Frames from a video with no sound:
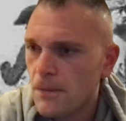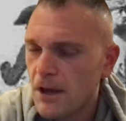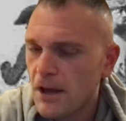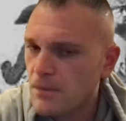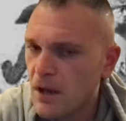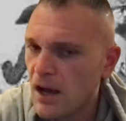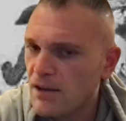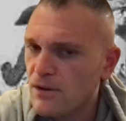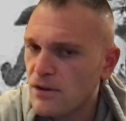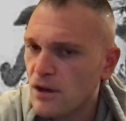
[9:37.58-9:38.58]
And I'm not
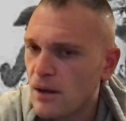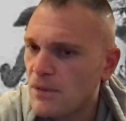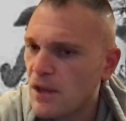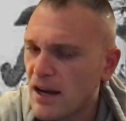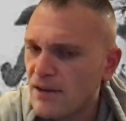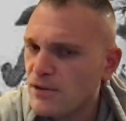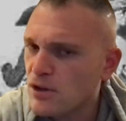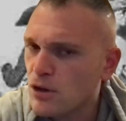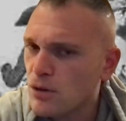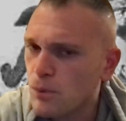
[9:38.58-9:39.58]
even
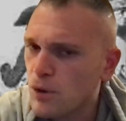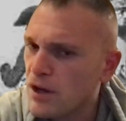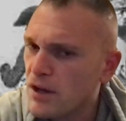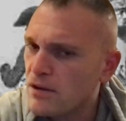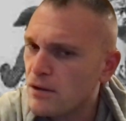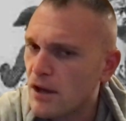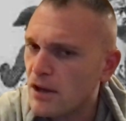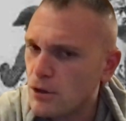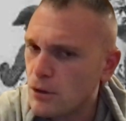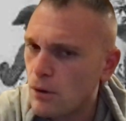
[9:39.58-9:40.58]
gonna bring in like
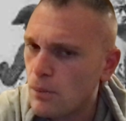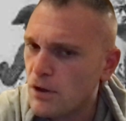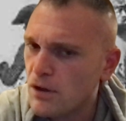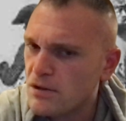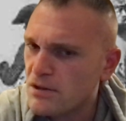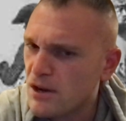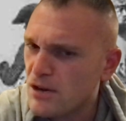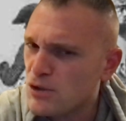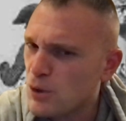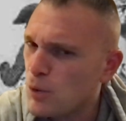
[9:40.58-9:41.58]
Europe because they're
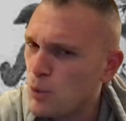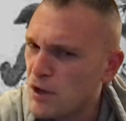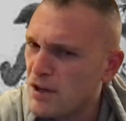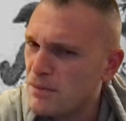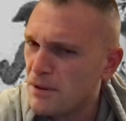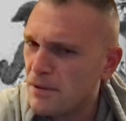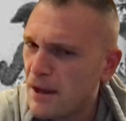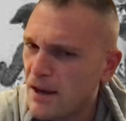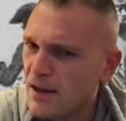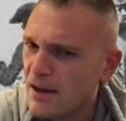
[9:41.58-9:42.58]
so weak and
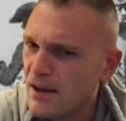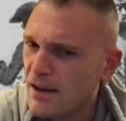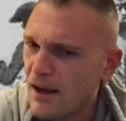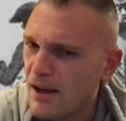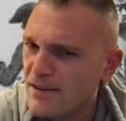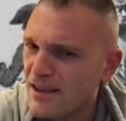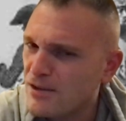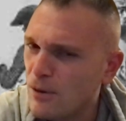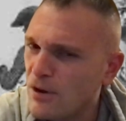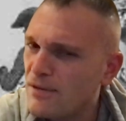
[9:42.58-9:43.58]
pathetic, they
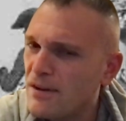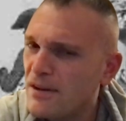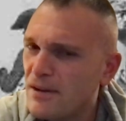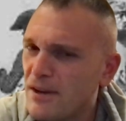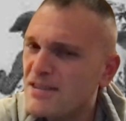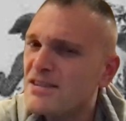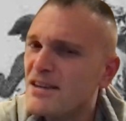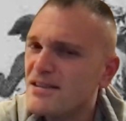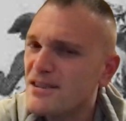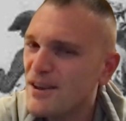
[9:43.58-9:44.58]
don't even
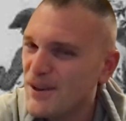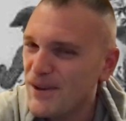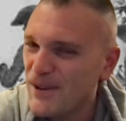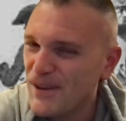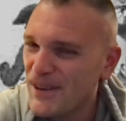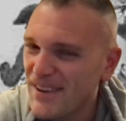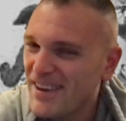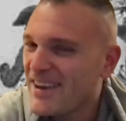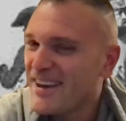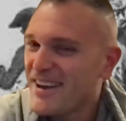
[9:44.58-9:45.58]
exist.
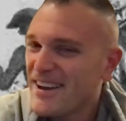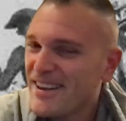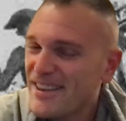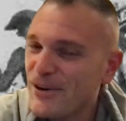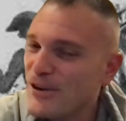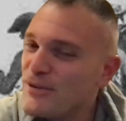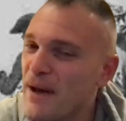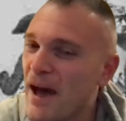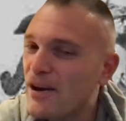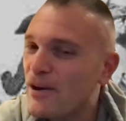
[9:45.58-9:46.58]
They don't even
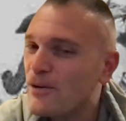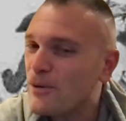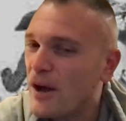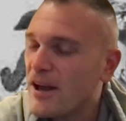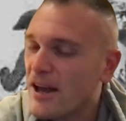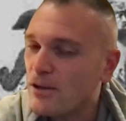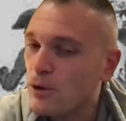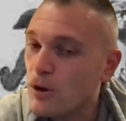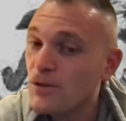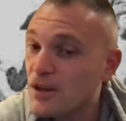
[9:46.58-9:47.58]
matter, right? And
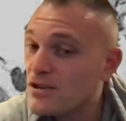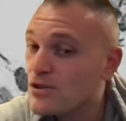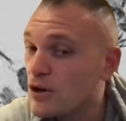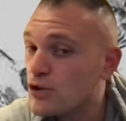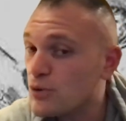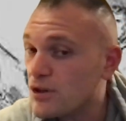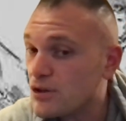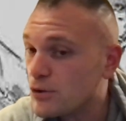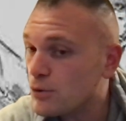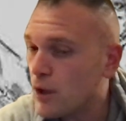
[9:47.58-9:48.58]
look at these
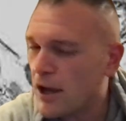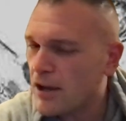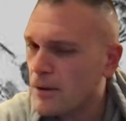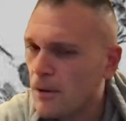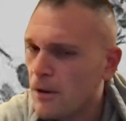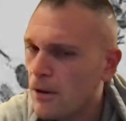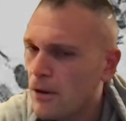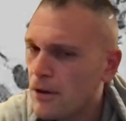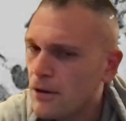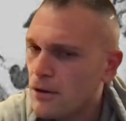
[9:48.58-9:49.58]
countries who, like,
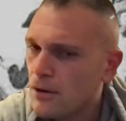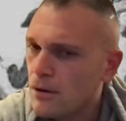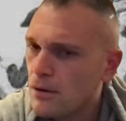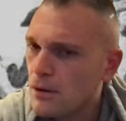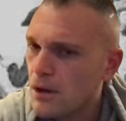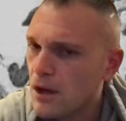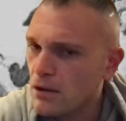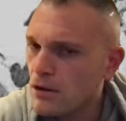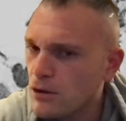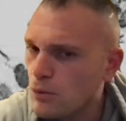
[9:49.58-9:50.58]

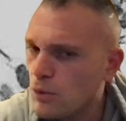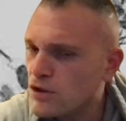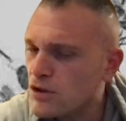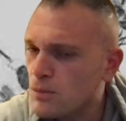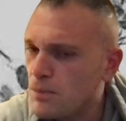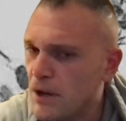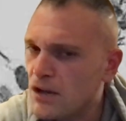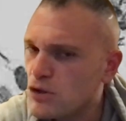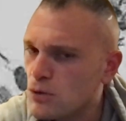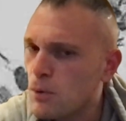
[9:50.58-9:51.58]
England was the
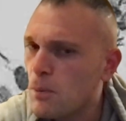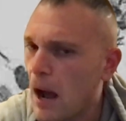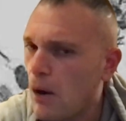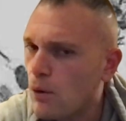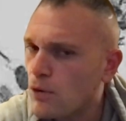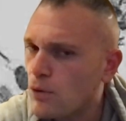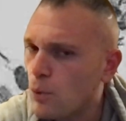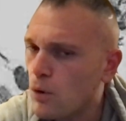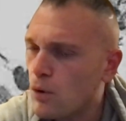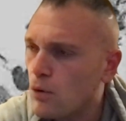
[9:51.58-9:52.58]
biggest superpower in the
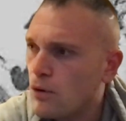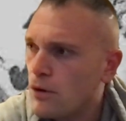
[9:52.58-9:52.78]
world.